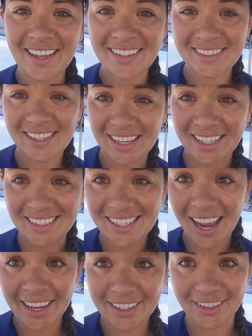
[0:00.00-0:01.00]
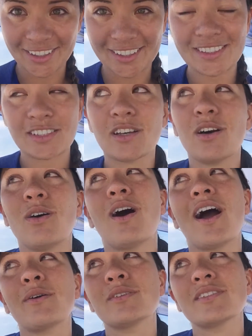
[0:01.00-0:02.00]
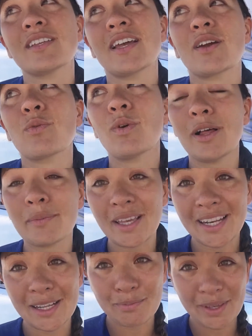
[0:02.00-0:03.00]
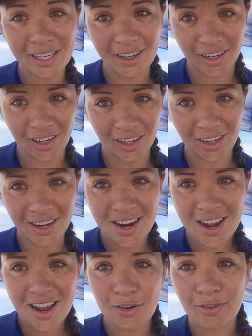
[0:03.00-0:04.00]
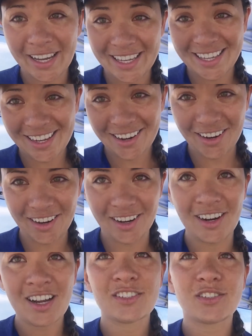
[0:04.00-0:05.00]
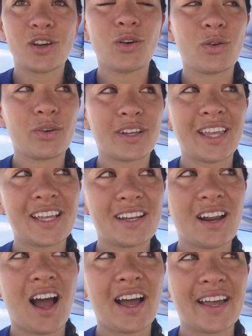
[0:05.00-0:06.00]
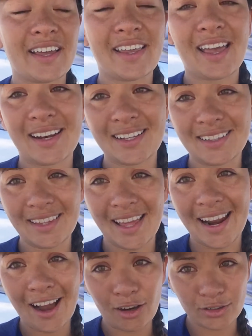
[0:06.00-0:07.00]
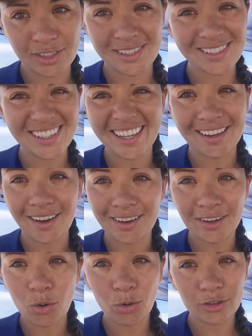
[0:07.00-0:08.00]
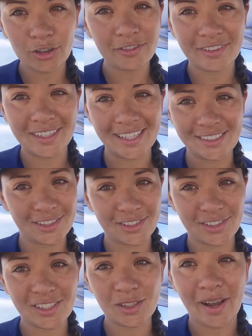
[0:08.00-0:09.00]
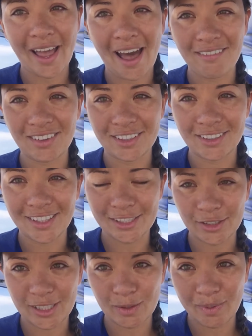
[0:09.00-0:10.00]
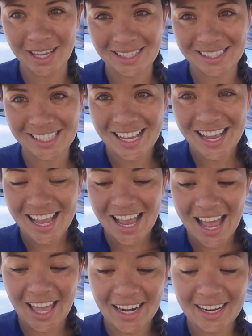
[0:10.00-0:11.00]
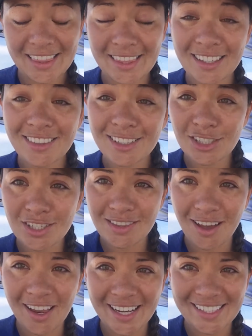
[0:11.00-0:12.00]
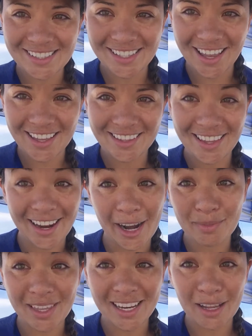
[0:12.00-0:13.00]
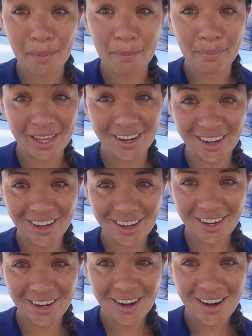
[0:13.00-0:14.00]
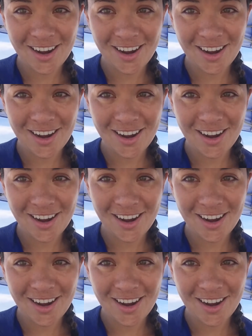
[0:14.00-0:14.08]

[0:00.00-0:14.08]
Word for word: it's getting tighter. And so I was like, well, I'm getting bigger right here, so can I get it let out just like a quarter of an inch, just so I have a little extra space. And I think that she thought I said that I'm getting bigger